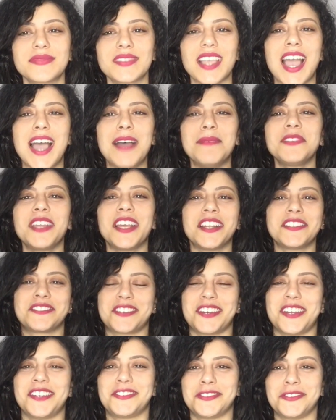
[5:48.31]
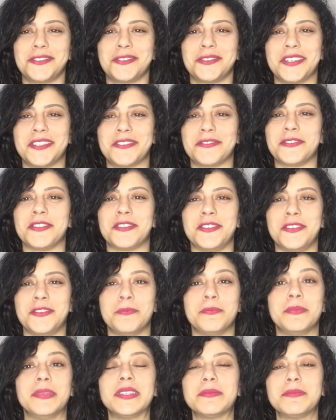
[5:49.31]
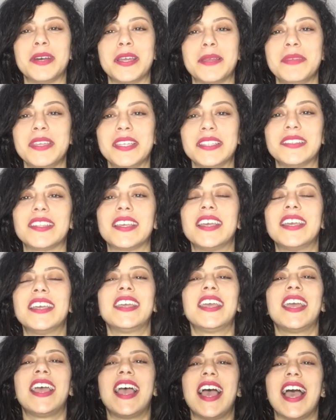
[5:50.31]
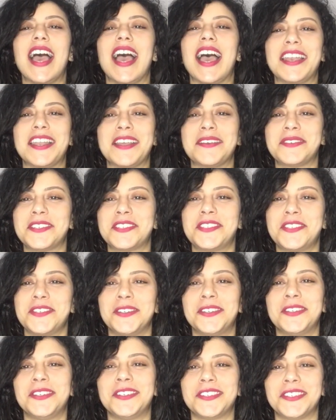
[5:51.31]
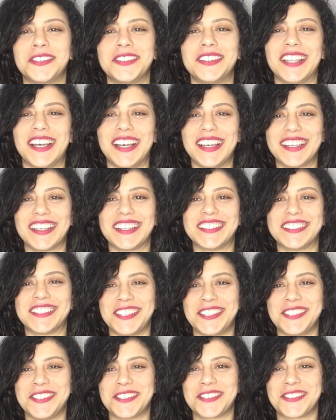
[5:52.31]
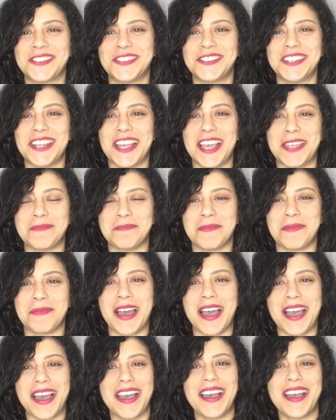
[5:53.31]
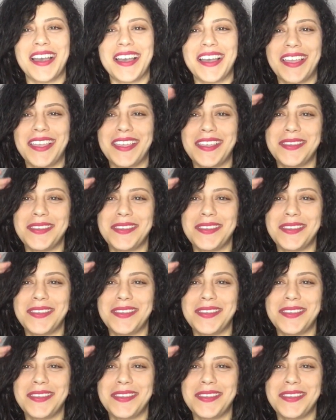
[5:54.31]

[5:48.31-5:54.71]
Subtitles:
I'm gonna try to do it with you bit by bit. And I wish you all good luck and see you soon. I'm bye.